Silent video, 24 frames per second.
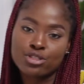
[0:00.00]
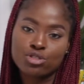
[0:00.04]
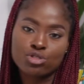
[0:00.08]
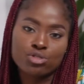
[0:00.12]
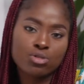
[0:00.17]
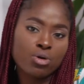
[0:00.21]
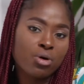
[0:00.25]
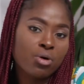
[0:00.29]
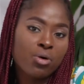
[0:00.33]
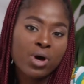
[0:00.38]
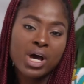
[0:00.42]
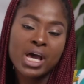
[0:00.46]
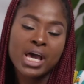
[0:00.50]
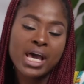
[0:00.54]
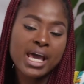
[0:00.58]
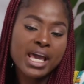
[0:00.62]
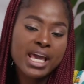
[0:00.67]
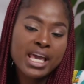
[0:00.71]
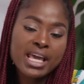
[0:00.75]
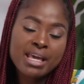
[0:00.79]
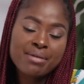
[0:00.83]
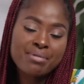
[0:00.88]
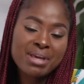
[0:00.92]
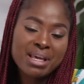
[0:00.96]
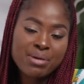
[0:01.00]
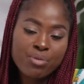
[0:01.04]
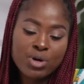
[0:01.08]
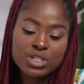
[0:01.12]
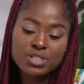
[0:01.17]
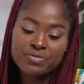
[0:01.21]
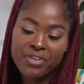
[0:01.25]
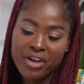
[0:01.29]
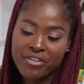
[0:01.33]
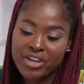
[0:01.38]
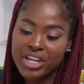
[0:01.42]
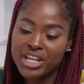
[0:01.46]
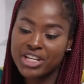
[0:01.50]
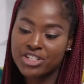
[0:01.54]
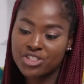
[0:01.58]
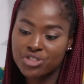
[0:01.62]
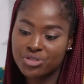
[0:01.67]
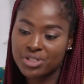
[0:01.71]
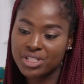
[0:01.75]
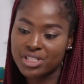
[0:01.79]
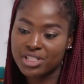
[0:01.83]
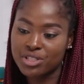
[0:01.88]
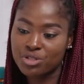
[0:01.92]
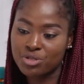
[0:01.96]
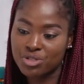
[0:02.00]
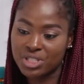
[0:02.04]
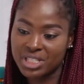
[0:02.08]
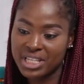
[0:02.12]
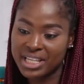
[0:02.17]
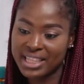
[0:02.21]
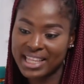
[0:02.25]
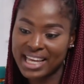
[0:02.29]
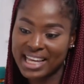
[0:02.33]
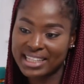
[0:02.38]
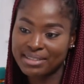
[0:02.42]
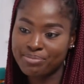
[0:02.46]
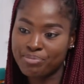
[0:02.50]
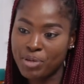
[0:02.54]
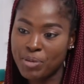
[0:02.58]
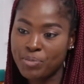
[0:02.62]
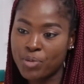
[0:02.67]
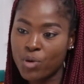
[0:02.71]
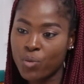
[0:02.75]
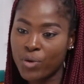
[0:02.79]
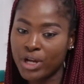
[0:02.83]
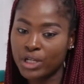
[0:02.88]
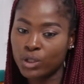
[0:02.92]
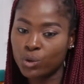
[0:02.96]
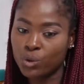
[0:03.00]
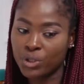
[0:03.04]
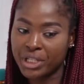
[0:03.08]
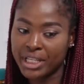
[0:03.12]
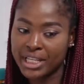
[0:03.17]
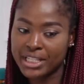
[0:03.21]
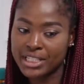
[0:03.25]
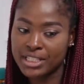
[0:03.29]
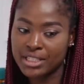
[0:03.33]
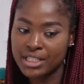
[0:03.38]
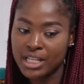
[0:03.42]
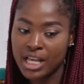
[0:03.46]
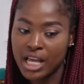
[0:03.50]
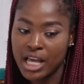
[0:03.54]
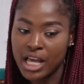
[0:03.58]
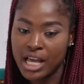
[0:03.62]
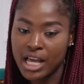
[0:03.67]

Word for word: True. and so it, it was very interesting to see that people were looking